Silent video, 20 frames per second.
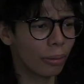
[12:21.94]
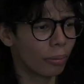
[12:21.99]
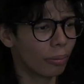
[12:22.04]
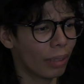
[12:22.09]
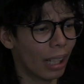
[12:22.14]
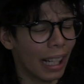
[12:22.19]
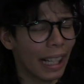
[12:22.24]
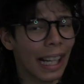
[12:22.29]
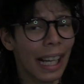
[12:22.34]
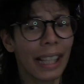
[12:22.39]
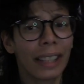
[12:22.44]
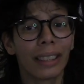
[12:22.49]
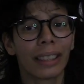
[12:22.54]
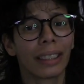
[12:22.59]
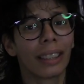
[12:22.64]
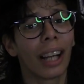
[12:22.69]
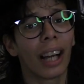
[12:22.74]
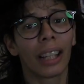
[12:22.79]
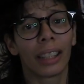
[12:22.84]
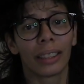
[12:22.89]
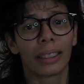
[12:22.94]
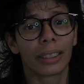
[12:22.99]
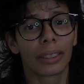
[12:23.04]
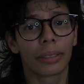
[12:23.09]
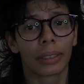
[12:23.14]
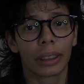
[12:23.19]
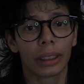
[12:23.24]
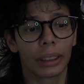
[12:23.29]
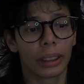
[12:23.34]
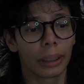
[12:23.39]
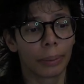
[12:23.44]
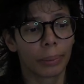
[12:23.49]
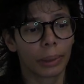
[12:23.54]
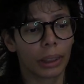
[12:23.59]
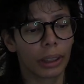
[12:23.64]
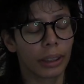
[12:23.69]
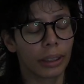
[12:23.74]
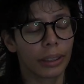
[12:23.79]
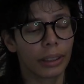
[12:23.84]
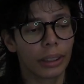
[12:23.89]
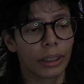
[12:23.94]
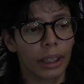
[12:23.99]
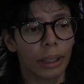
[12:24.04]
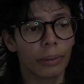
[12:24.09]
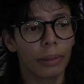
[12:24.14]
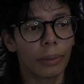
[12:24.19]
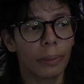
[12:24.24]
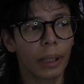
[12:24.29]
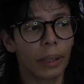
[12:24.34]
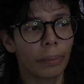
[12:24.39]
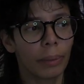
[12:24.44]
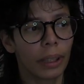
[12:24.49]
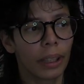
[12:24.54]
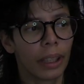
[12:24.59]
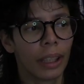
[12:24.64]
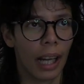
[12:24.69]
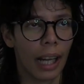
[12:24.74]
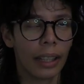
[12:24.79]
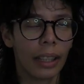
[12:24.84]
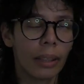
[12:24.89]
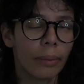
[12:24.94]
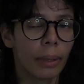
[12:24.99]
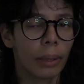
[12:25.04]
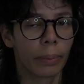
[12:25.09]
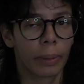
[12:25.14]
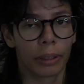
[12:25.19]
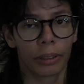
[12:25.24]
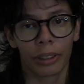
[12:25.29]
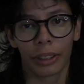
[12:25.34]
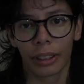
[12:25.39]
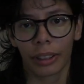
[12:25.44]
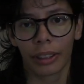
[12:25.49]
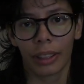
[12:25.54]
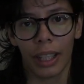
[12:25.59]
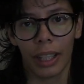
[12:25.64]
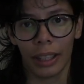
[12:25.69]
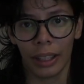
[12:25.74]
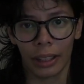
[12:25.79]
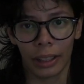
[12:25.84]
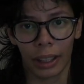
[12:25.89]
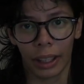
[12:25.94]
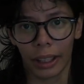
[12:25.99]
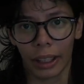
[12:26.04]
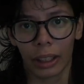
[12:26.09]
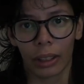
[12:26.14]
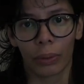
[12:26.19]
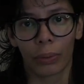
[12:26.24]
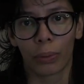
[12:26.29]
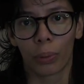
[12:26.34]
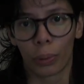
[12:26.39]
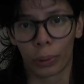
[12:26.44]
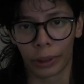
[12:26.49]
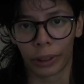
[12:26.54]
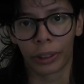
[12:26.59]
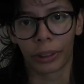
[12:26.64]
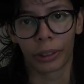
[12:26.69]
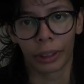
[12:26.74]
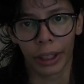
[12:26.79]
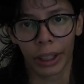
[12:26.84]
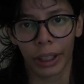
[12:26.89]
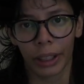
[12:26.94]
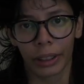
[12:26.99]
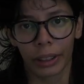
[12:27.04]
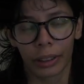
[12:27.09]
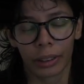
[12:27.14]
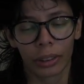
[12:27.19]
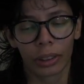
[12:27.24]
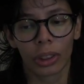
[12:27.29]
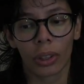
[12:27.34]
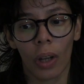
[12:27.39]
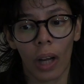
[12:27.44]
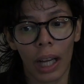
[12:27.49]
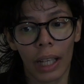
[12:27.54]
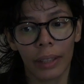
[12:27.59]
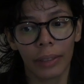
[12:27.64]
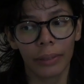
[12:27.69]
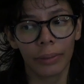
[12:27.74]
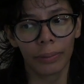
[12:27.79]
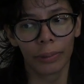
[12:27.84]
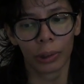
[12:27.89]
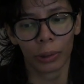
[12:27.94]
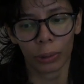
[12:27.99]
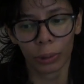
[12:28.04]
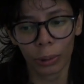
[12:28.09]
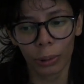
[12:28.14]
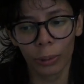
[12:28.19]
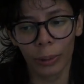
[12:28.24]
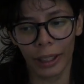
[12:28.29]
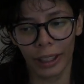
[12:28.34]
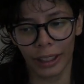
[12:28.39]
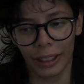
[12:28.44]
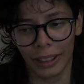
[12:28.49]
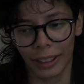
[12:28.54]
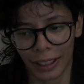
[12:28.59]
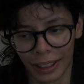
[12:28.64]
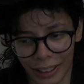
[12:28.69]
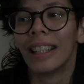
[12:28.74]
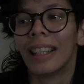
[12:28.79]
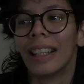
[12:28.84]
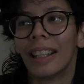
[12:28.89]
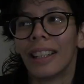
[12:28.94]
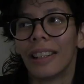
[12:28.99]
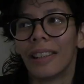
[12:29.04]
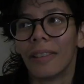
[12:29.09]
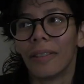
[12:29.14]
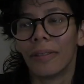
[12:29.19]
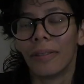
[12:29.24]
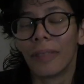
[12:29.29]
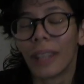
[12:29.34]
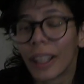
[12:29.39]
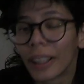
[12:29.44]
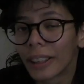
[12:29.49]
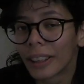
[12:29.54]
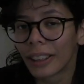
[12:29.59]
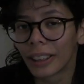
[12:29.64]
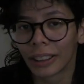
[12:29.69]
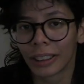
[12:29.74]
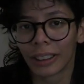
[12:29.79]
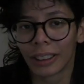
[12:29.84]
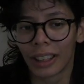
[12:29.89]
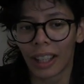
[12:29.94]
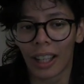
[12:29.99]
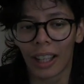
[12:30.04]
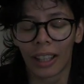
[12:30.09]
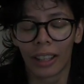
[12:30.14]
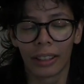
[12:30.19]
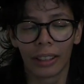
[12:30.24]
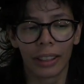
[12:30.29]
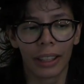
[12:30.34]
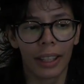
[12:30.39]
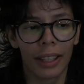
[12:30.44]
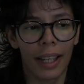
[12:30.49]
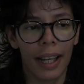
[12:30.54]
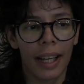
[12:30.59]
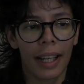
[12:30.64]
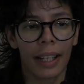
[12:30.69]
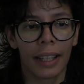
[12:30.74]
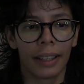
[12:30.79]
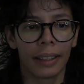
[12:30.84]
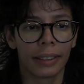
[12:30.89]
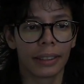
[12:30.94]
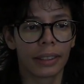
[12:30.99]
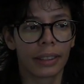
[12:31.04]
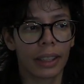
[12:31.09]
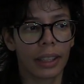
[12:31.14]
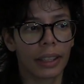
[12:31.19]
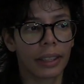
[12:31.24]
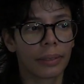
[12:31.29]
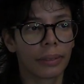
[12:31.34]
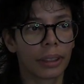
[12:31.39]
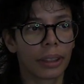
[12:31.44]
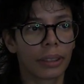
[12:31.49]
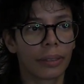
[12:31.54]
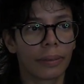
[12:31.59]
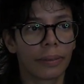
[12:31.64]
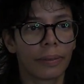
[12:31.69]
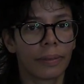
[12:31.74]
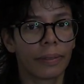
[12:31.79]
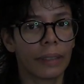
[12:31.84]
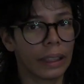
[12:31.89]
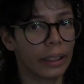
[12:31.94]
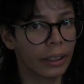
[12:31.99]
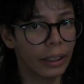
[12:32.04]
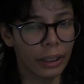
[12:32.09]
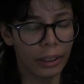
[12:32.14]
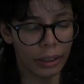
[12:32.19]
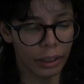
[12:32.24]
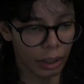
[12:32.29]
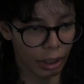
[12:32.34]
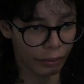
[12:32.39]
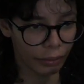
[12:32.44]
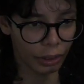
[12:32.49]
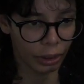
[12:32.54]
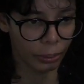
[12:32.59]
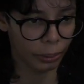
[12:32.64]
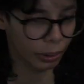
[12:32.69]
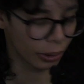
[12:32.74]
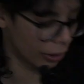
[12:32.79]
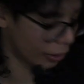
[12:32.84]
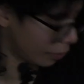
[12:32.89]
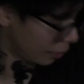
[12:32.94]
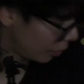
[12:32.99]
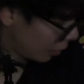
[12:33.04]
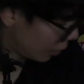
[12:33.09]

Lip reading: I hated guys really because they would make me... I got my period in like 4th grade, so I grew in very early on and it was very uncomfortable,